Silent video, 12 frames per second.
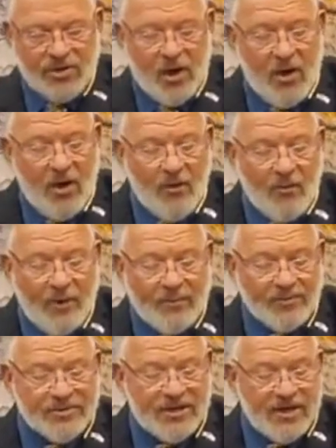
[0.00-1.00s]
all
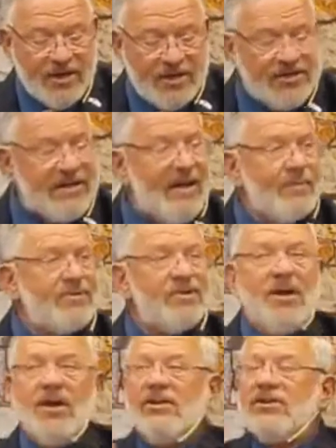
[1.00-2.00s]
represented attempts
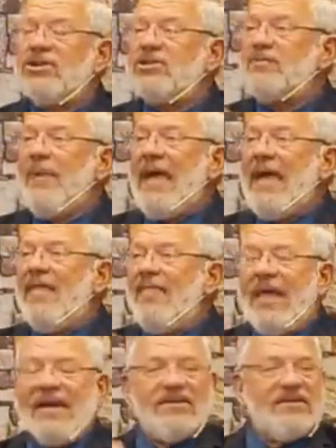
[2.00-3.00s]
to span
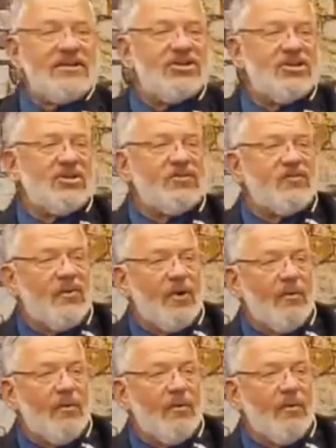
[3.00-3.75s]
that distance from